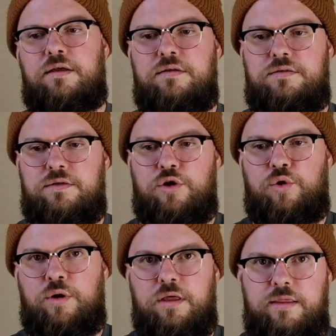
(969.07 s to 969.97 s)

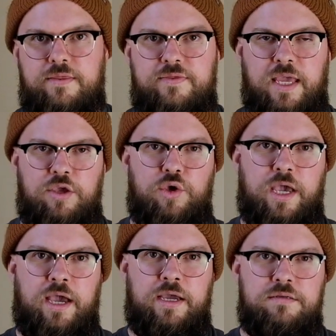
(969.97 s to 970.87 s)
So thank you
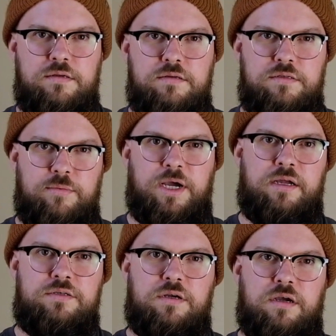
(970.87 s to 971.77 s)
guys so
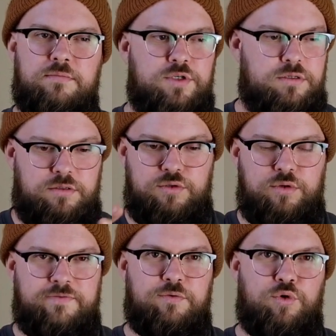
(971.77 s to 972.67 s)
much, just to
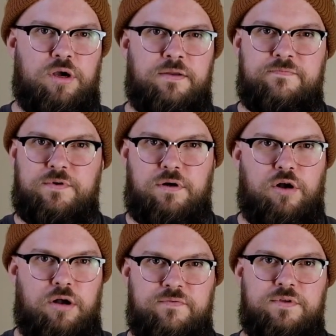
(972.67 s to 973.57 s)
everyone for
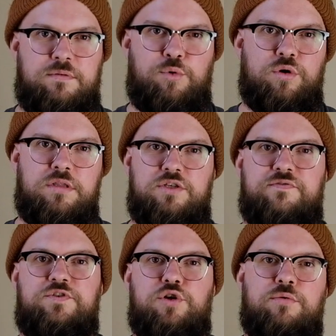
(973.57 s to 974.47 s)
all the support that
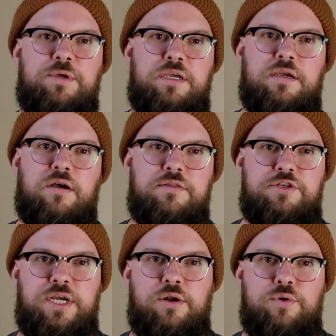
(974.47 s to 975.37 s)
you've shown me on the
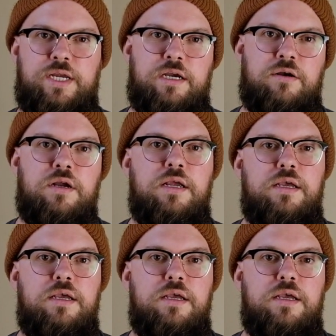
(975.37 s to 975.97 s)
channel here.